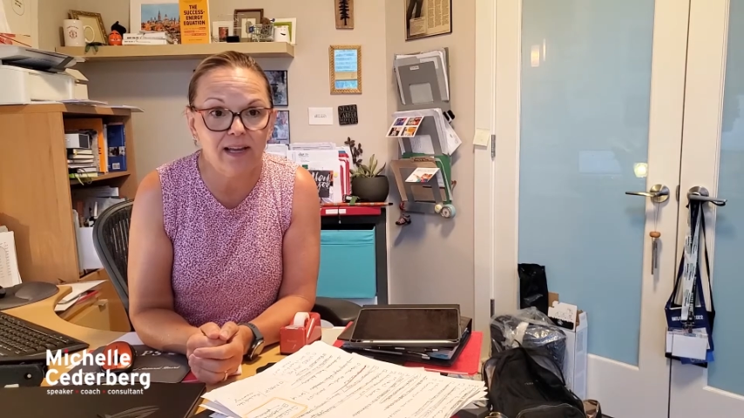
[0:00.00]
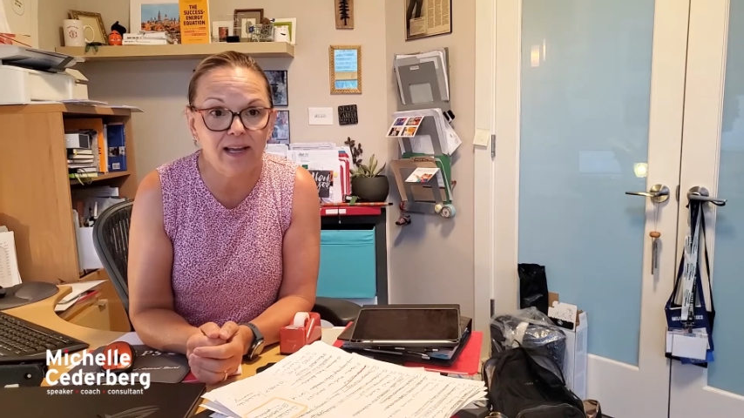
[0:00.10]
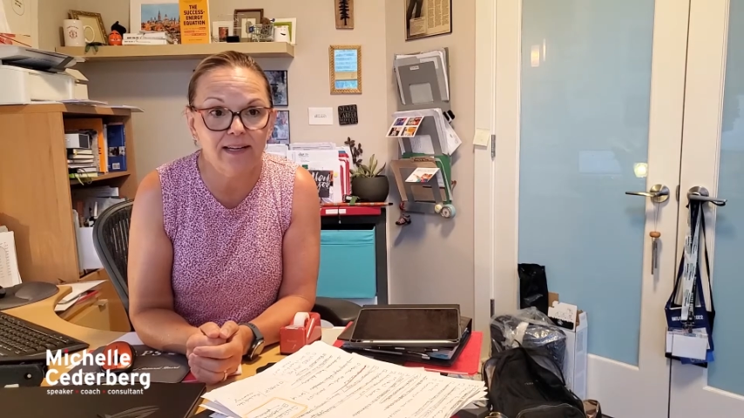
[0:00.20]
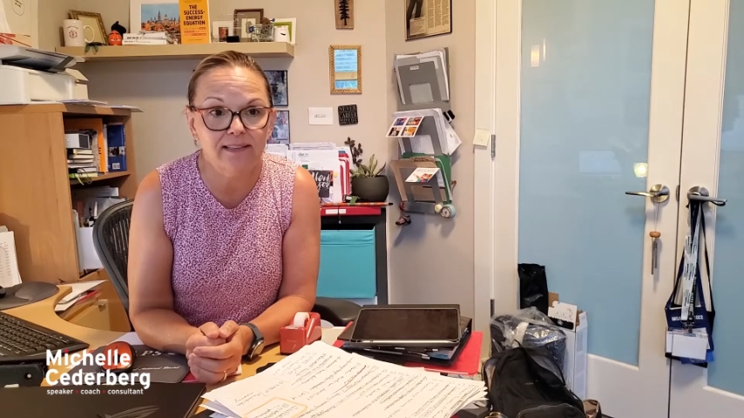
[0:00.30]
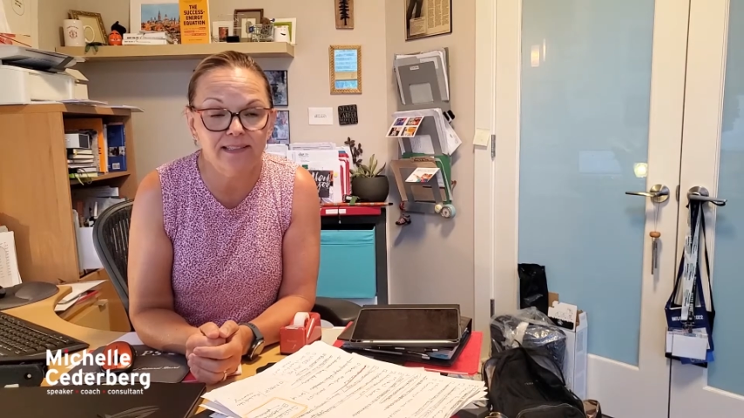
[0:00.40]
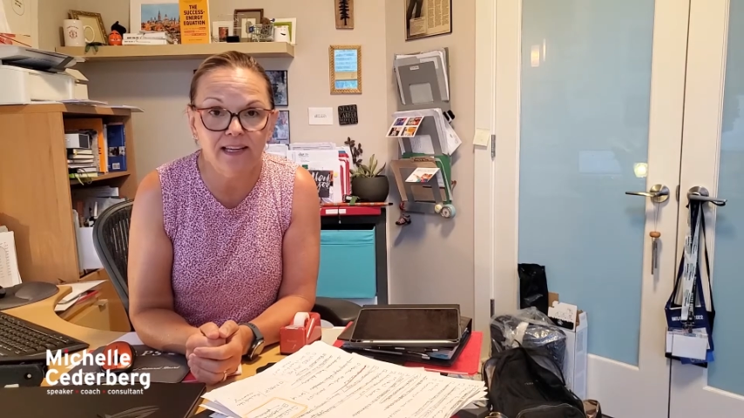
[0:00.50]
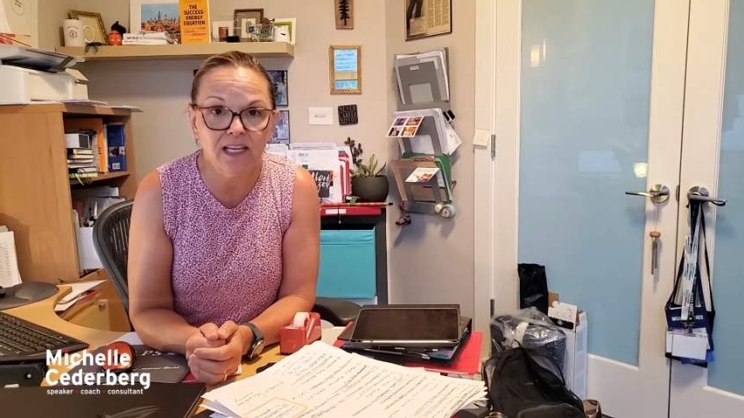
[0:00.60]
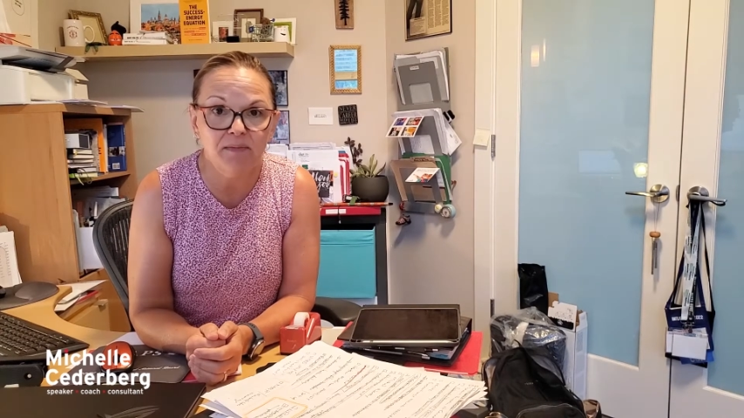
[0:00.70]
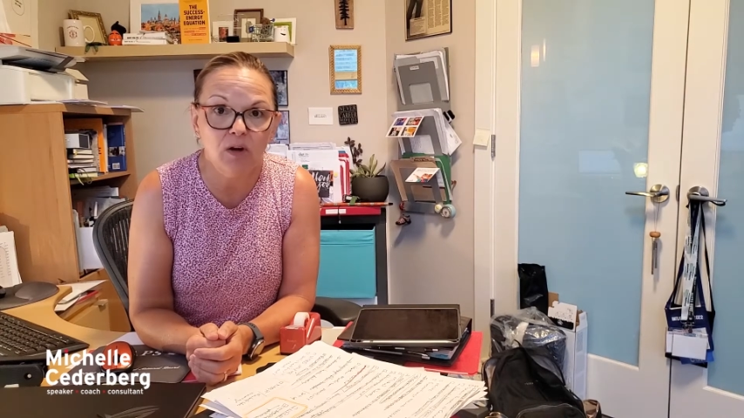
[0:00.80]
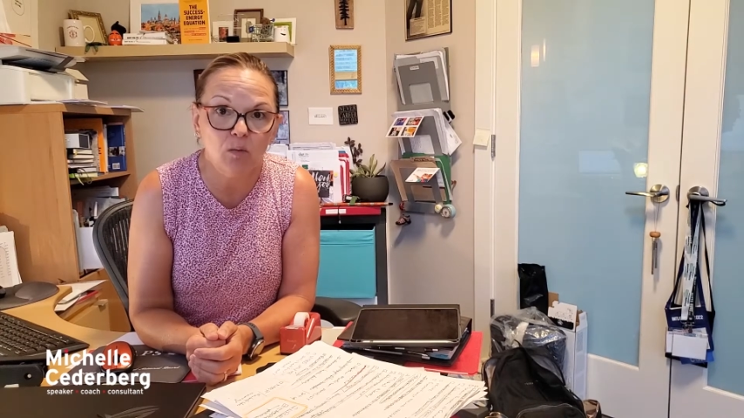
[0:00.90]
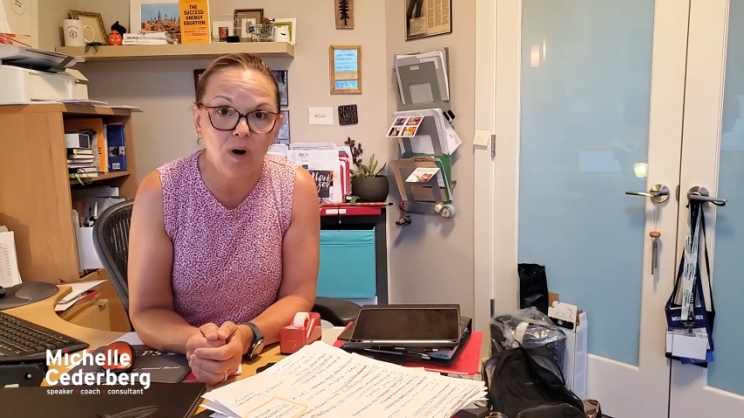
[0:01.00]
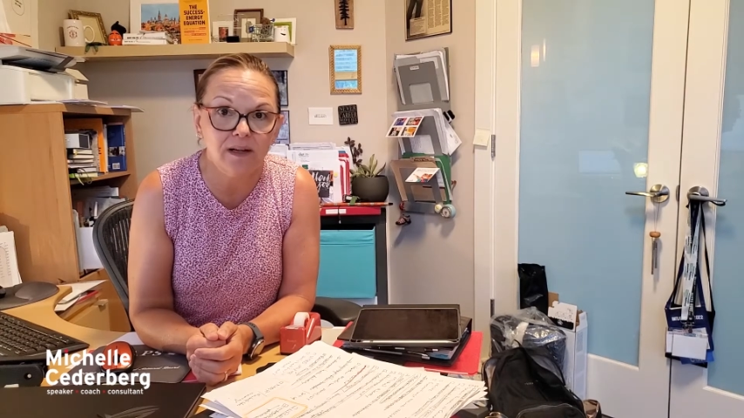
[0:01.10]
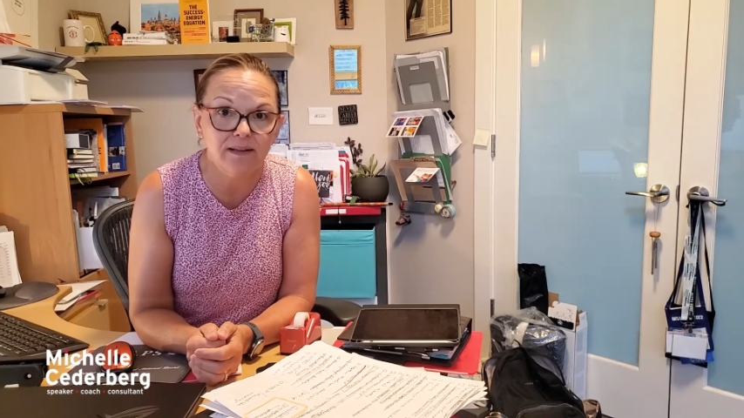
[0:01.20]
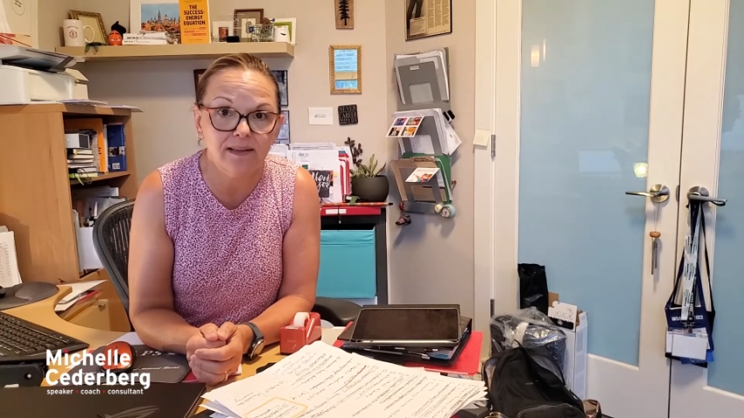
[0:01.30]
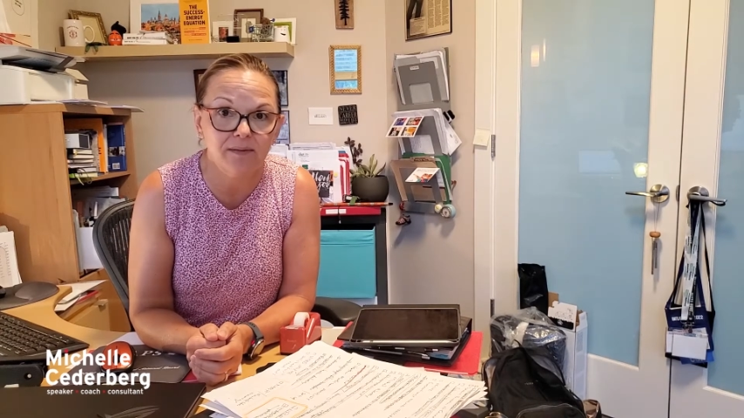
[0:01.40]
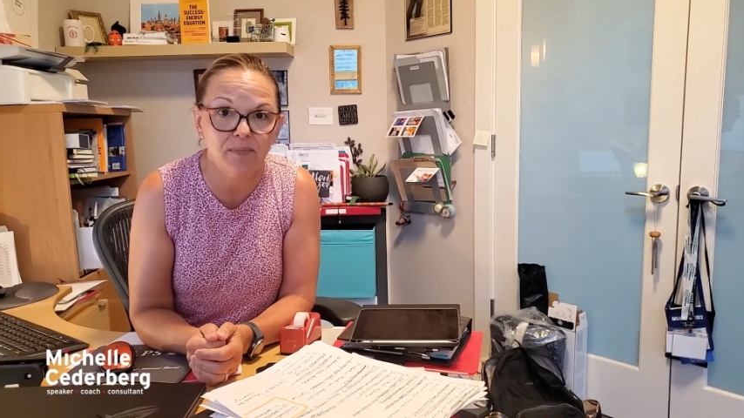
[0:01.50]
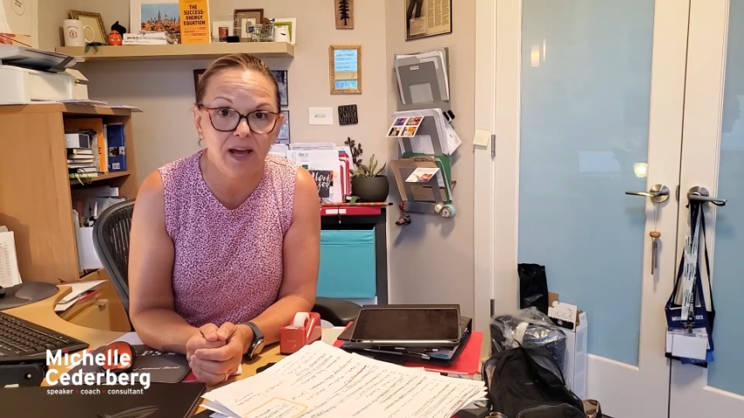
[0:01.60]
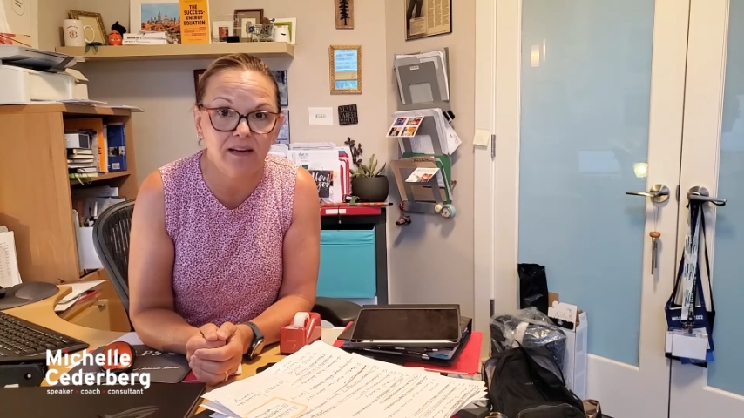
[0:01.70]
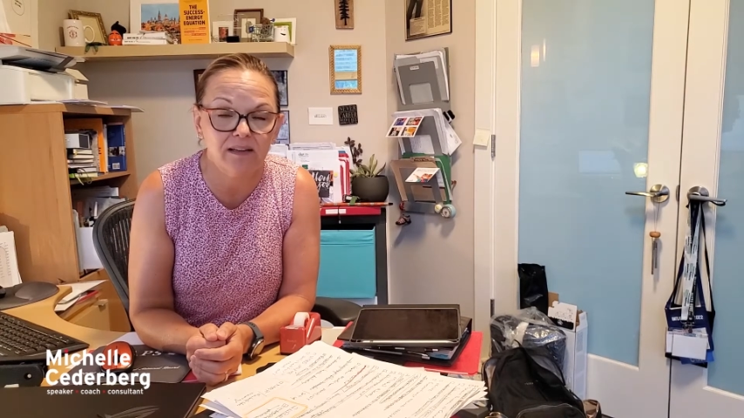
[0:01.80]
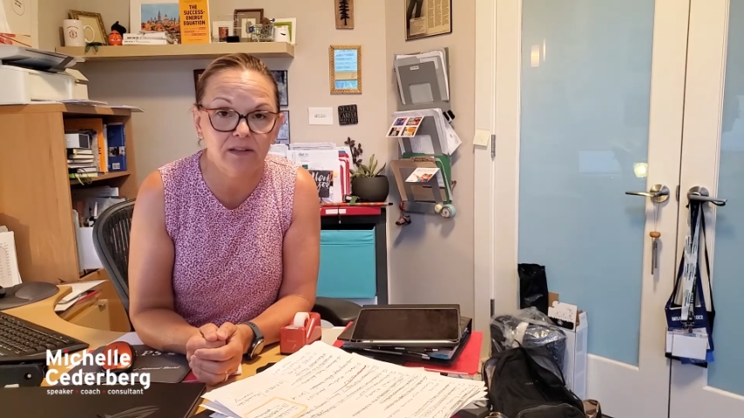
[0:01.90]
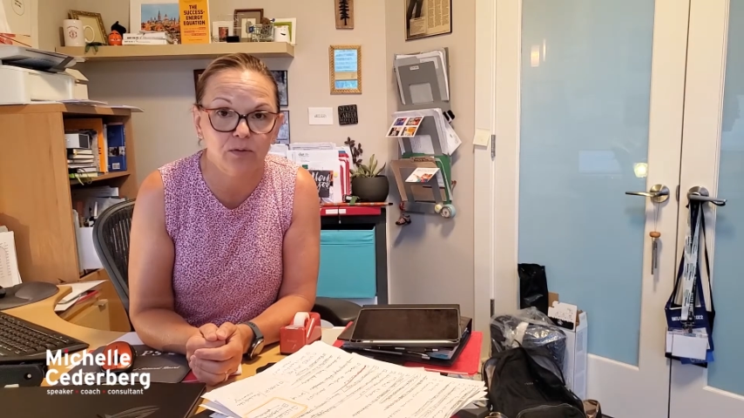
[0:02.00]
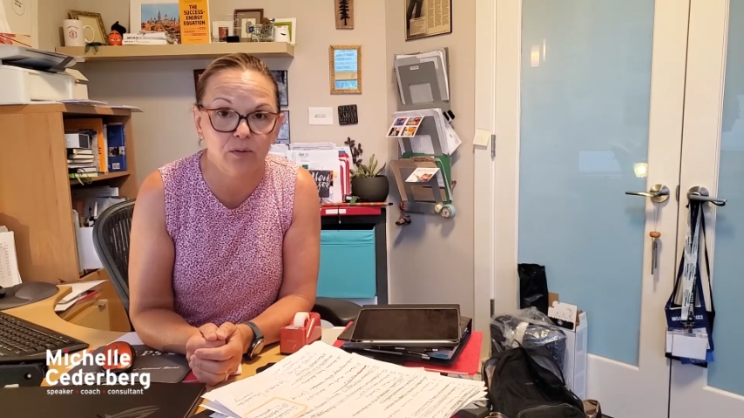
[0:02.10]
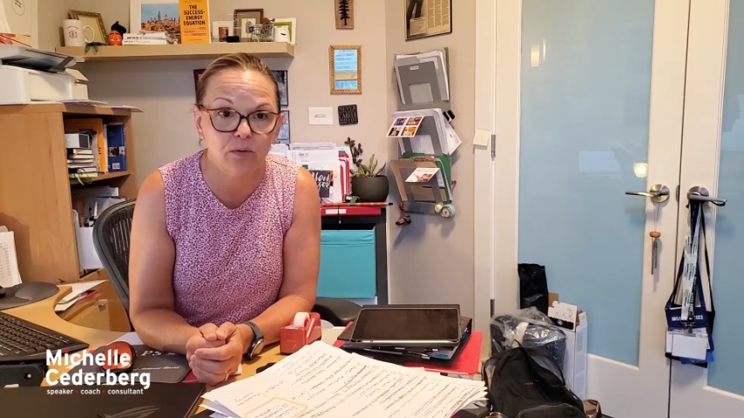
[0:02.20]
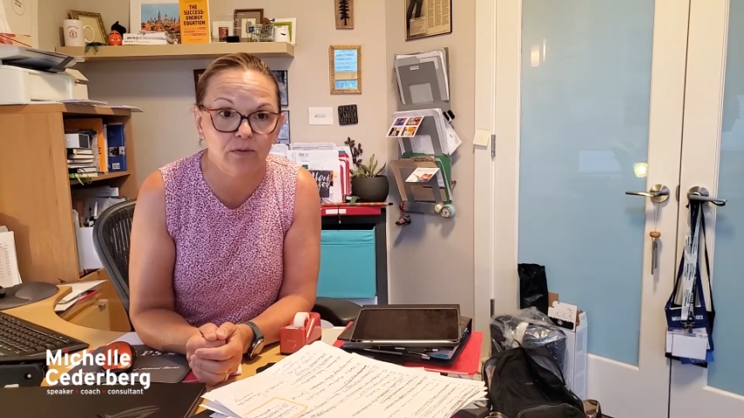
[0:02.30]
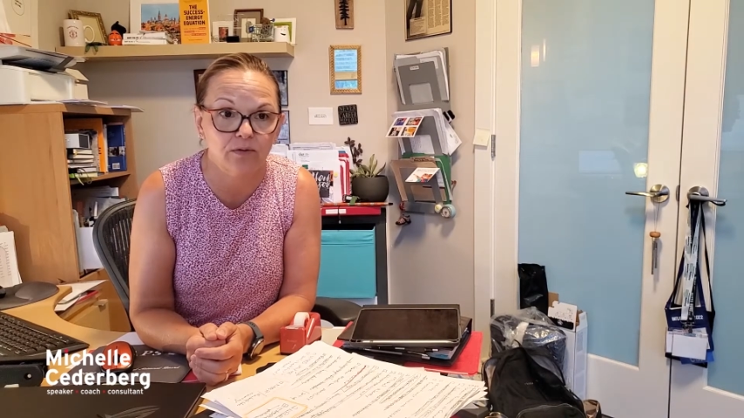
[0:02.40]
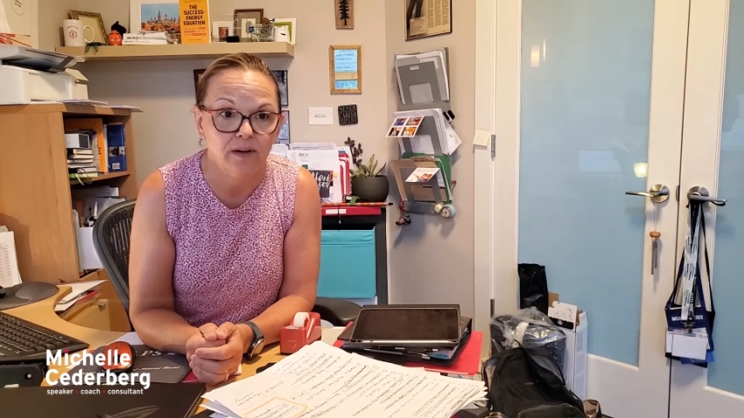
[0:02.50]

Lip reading: and it's taking me a while to get back in the groove.